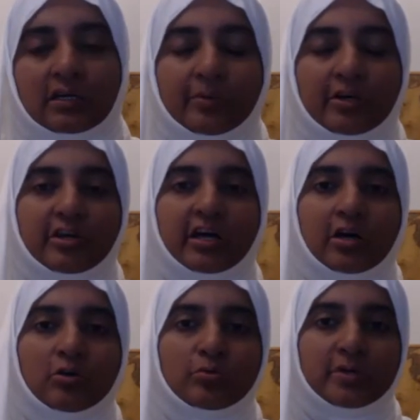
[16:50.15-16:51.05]
about
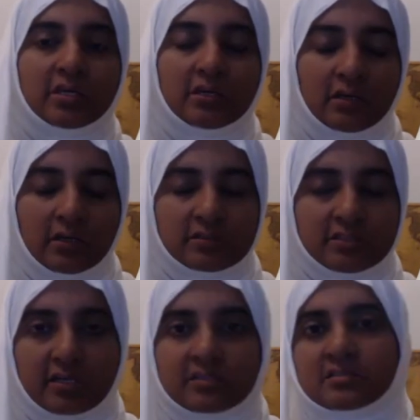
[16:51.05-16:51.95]
how we
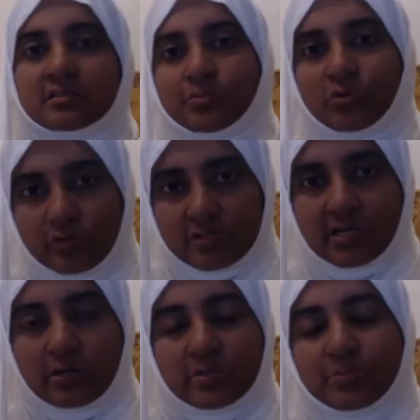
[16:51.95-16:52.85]

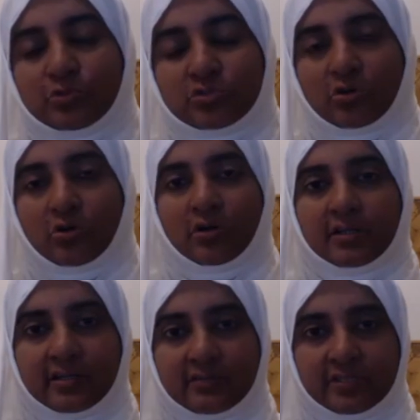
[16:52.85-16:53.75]
juxtapose, how we put
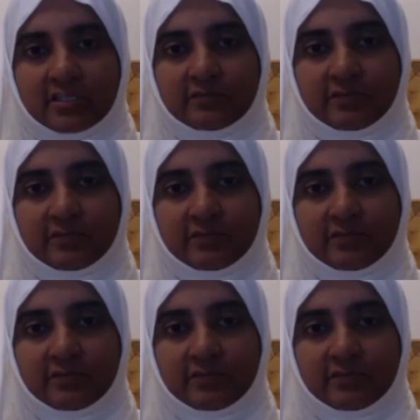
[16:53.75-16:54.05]
all that we,